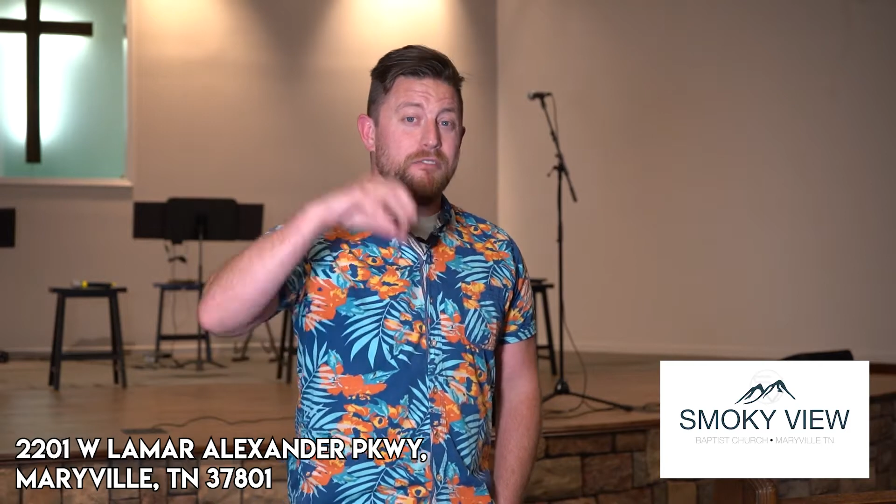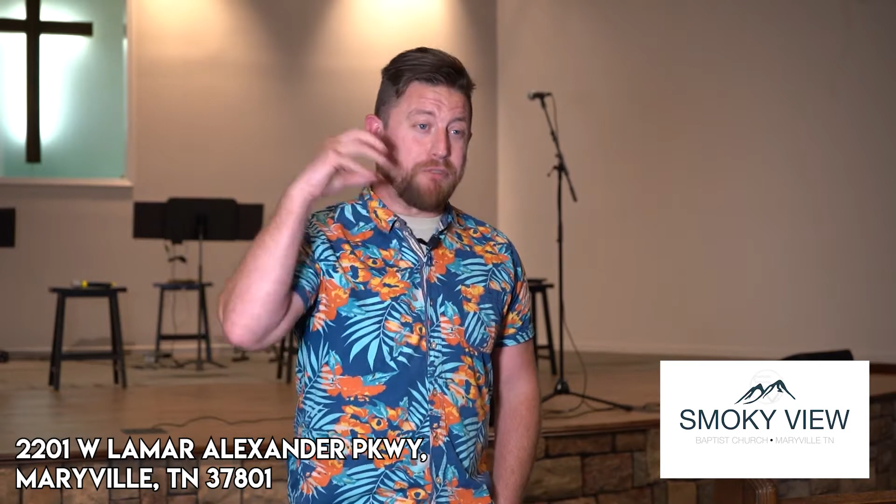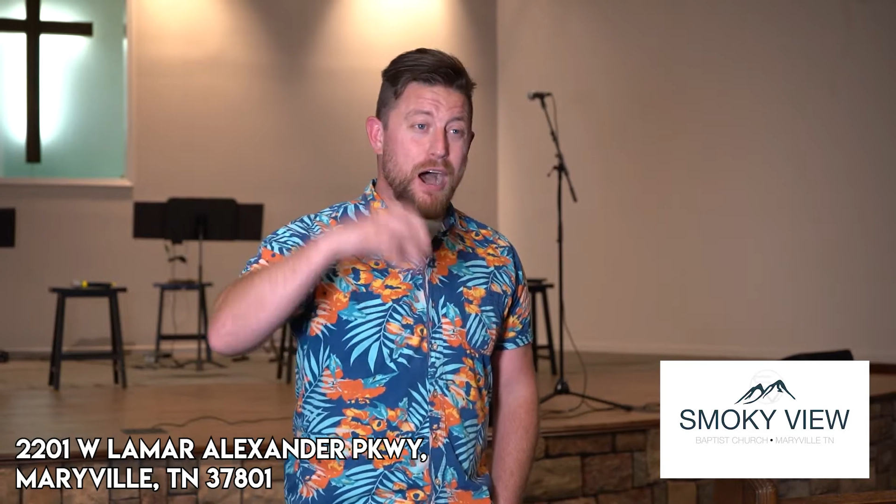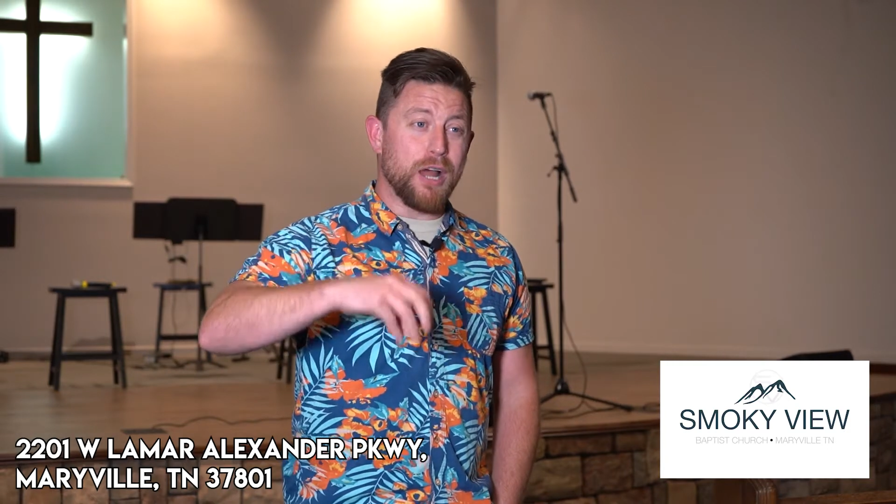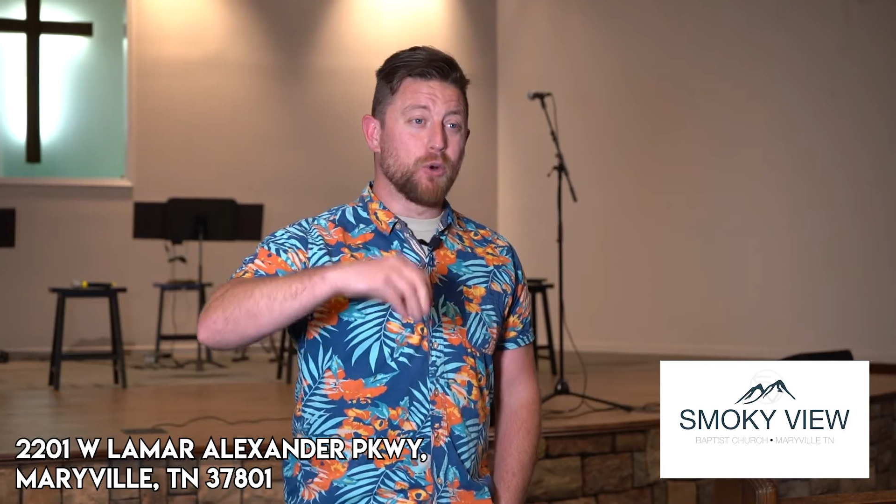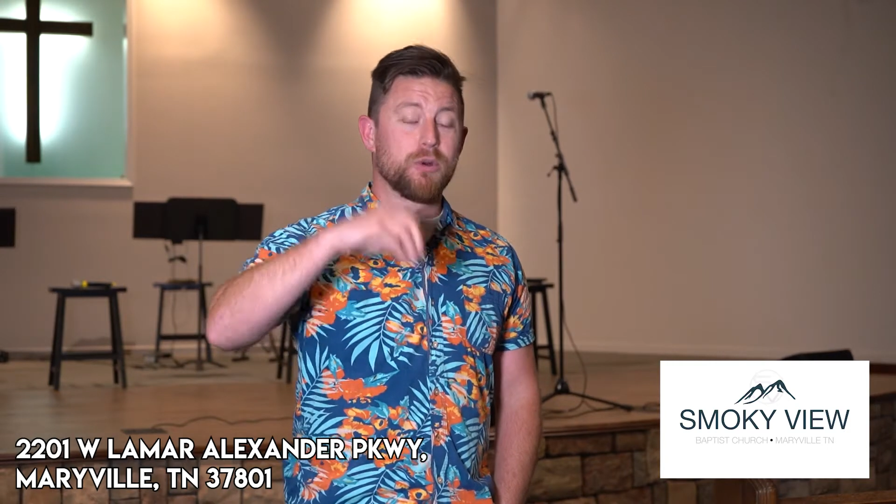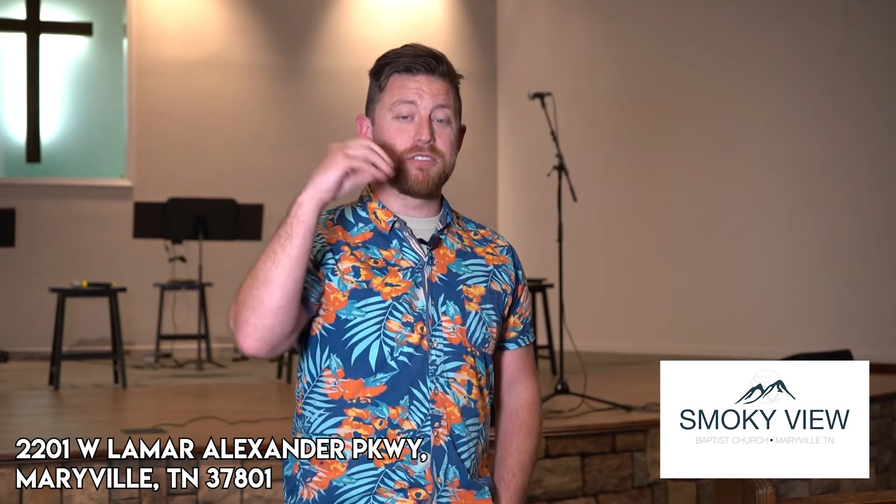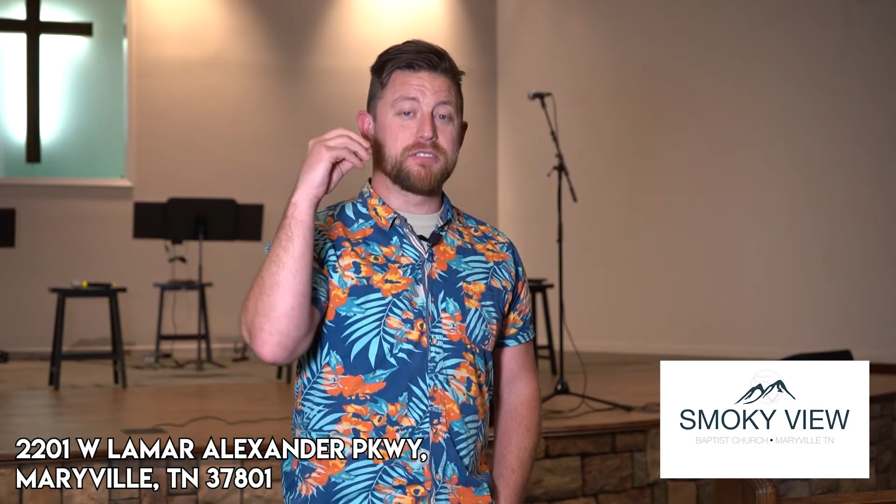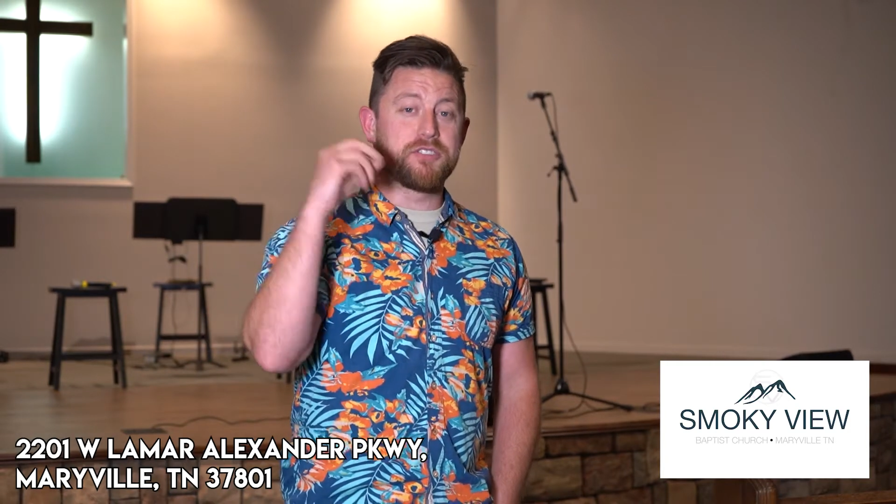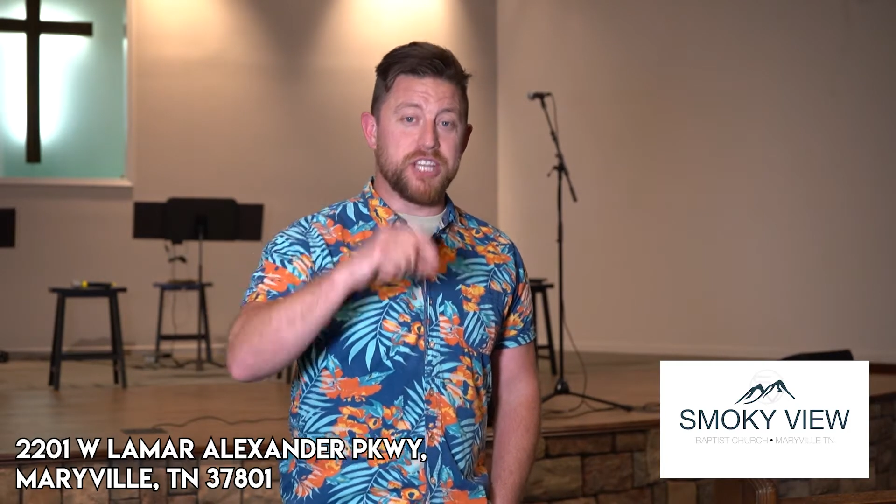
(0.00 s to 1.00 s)

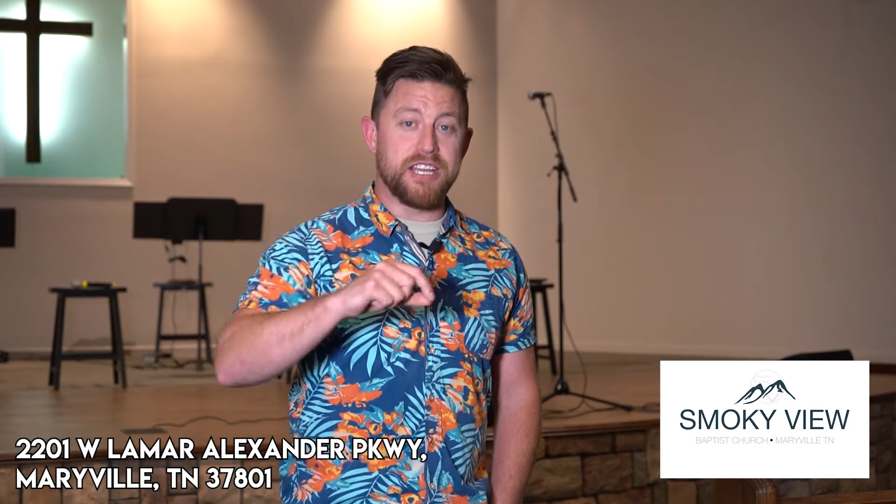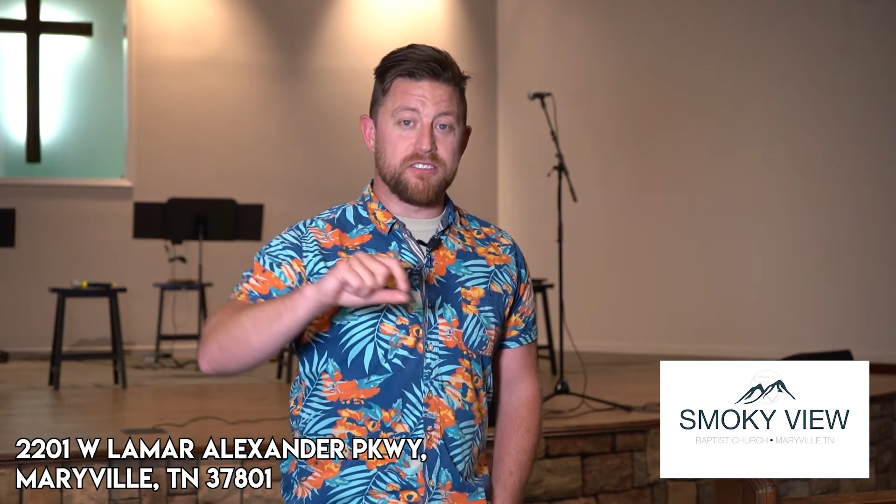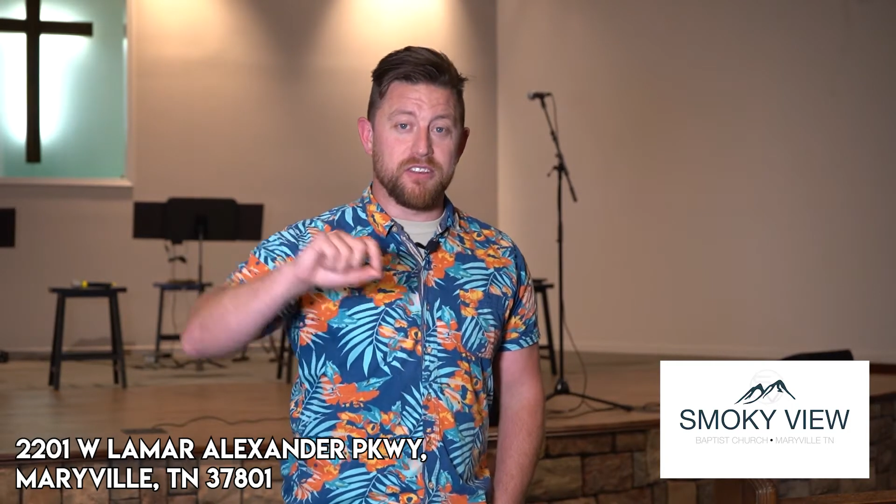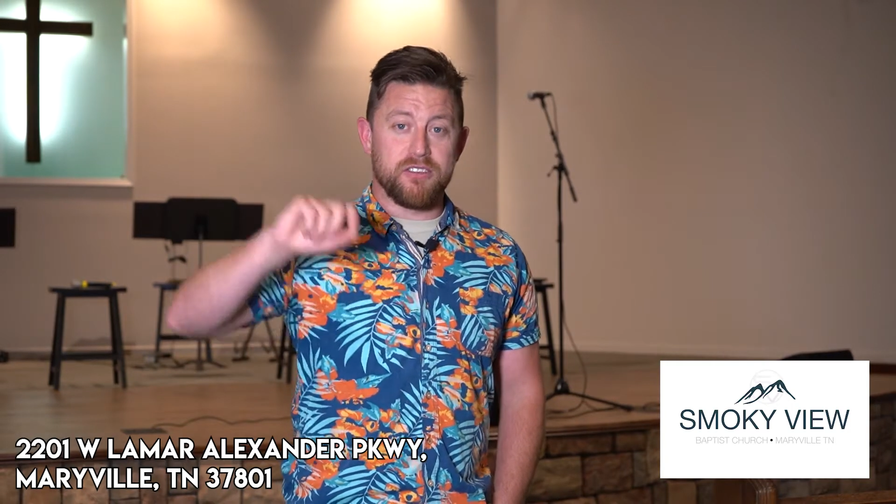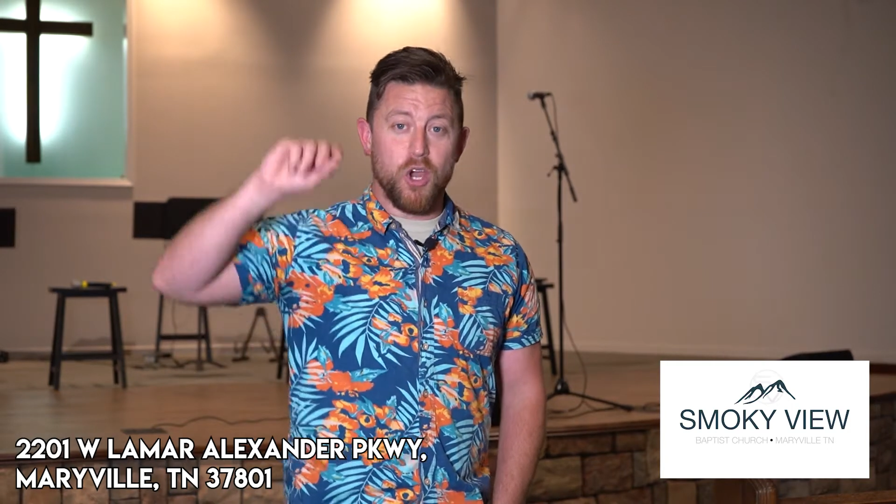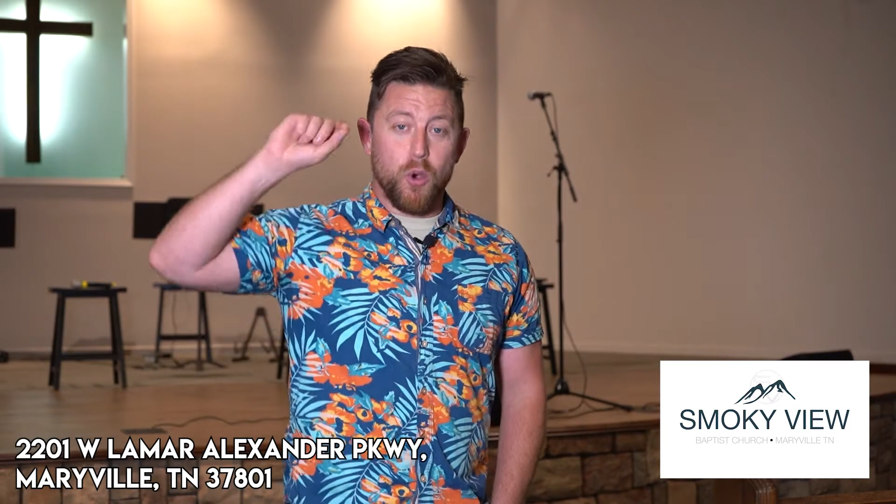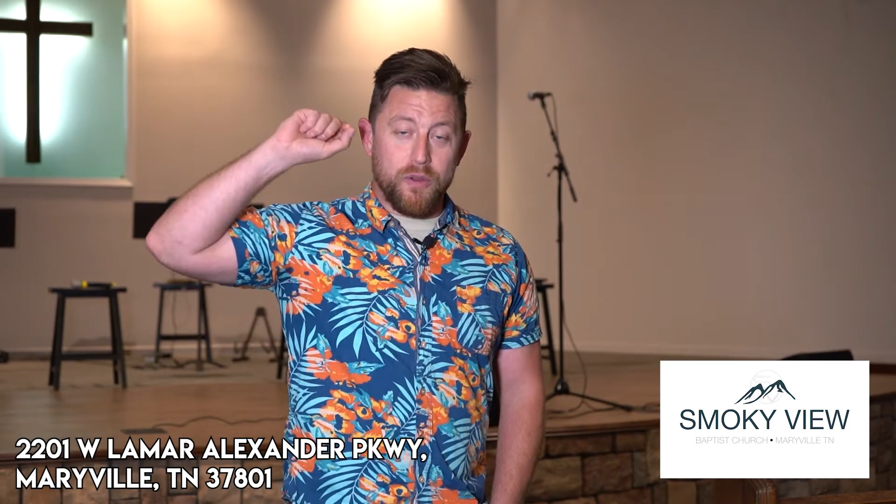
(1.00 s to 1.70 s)
followers of Jesus